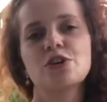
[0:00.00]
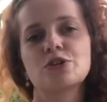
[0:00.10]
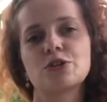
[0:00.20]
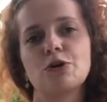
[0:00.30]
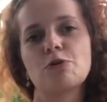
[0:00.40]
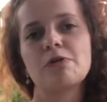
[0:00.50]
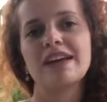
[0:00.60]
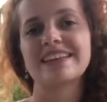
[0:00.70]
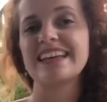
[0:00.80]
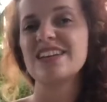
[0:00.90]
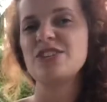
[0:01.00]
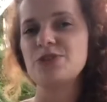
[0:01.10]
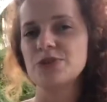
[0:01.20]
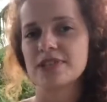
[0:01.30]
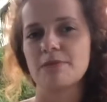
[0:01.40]
so it can
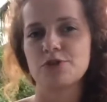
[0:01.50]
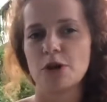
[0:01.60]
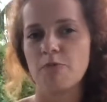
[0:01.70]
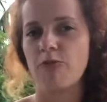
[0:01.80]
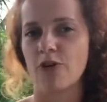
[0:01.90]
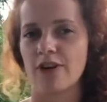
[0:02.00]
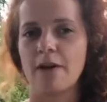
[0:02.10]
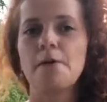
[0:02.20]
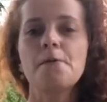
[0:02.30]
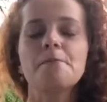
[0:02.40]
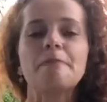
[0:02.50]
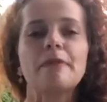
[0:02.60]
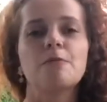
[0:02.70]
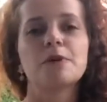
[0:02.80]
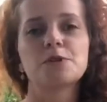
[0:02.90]
do some job for you,
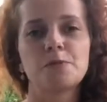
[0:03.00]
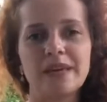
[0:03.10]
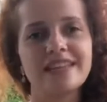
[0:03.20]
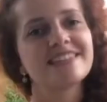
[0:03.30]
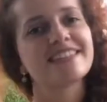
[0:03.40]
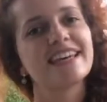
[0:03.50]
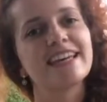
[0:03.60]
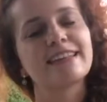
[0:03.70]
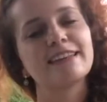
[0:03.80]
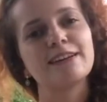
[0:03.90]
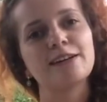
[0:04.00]
which means that,